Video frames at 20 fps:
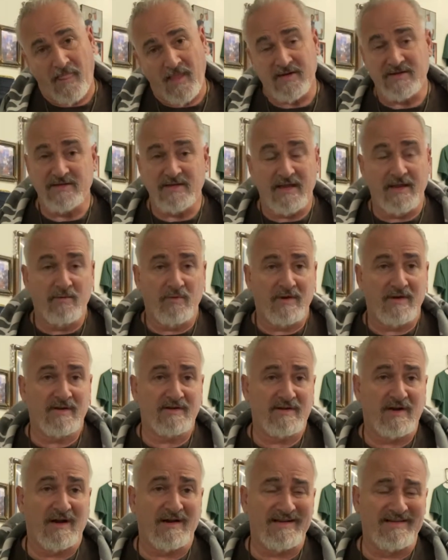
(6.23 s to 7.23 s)
Today we're going to
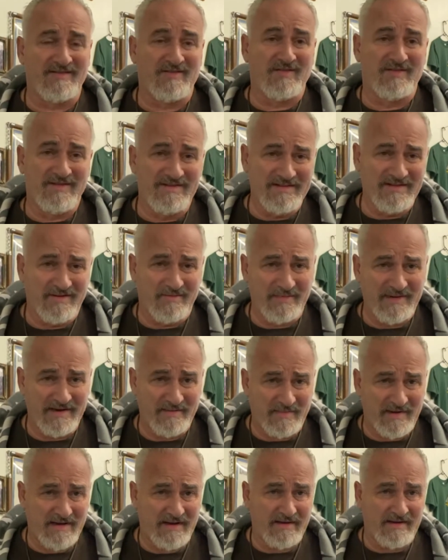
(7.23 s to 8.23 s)
talk a little bit
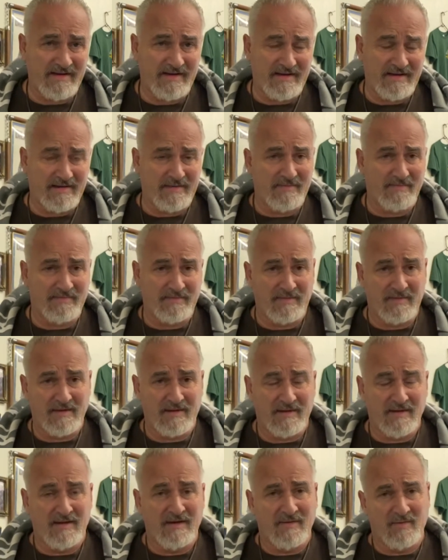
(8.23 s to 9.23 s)
about
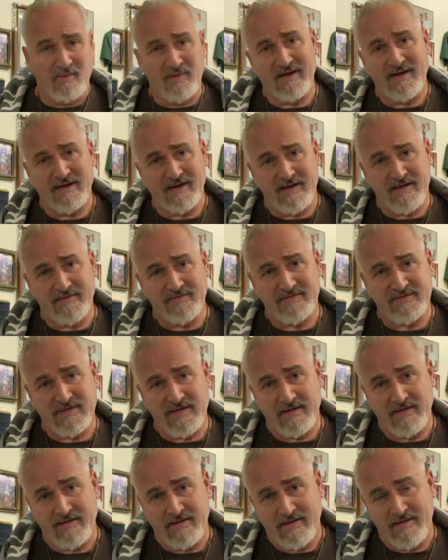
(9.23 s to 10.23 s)
ring knives.
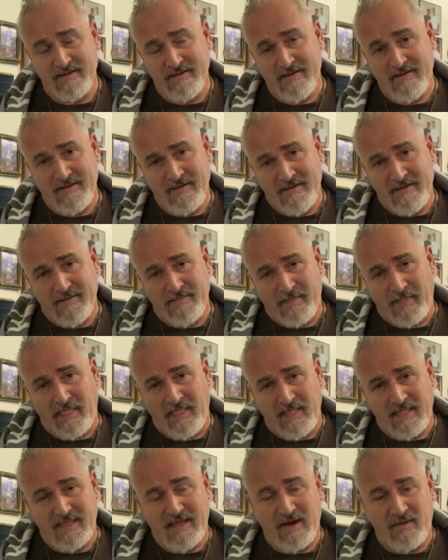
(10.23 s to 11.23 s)

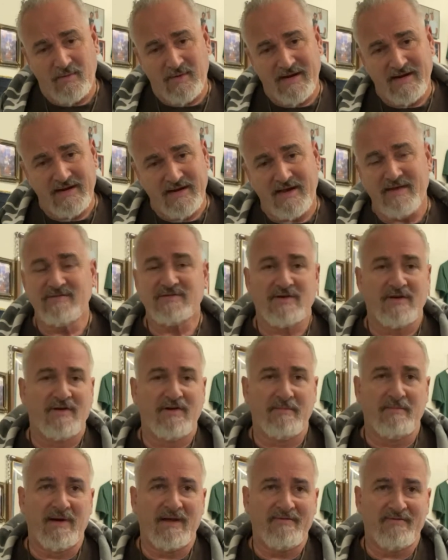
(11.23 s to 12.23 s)
Now, ring knives,
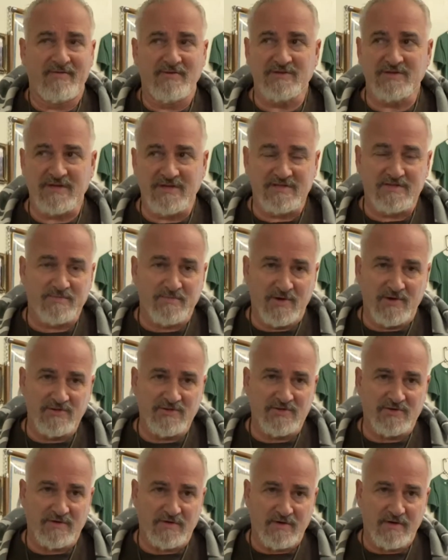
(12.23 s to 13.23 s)
my first
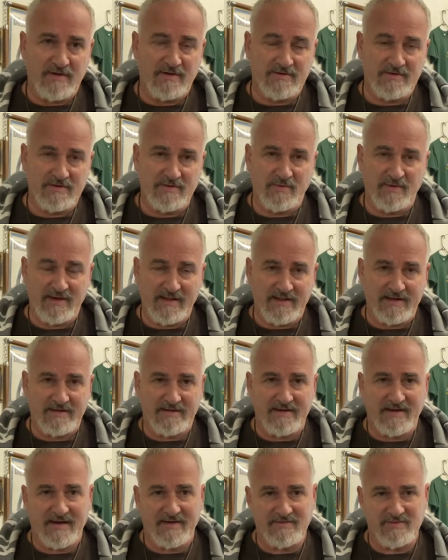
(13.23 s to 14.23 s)
exposure to ring
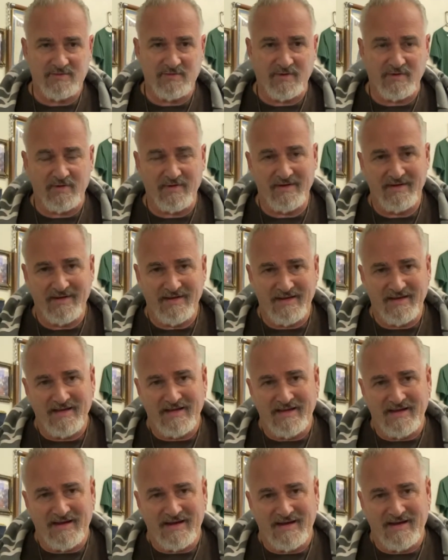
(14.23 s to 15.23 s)
knives were
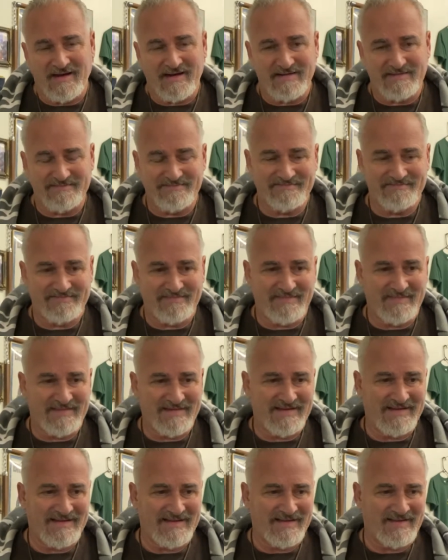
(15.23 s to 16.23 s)

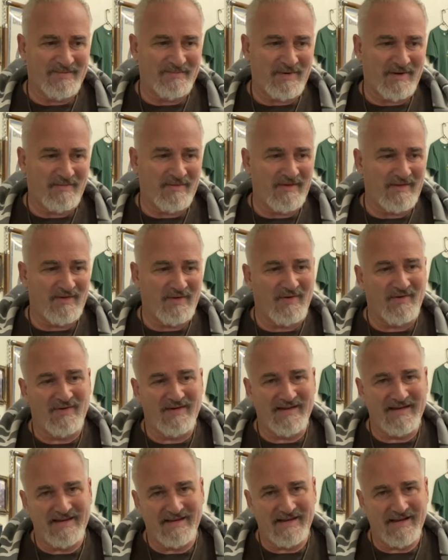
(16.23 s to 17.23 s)
probably the early
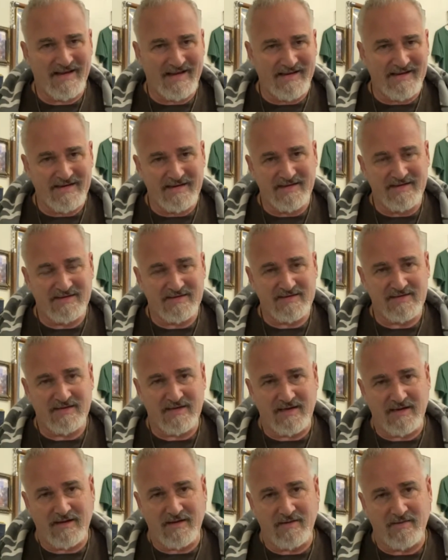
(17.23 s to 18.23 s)
90s.
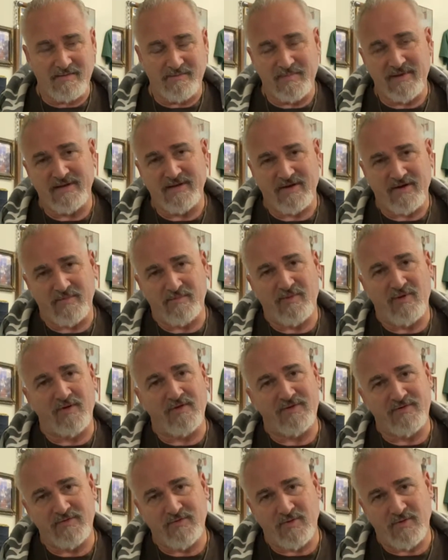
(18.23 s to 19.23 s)
Pendecker Paul de
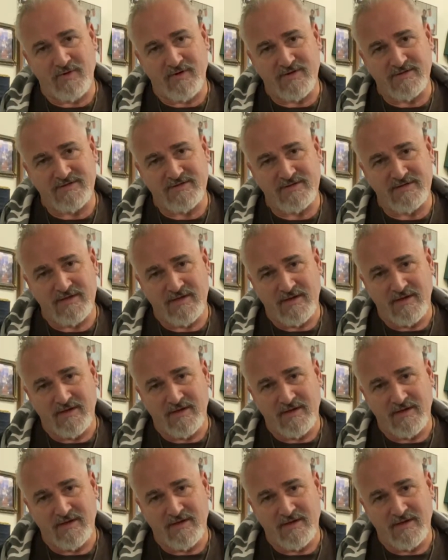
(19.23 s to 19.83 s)
Torres.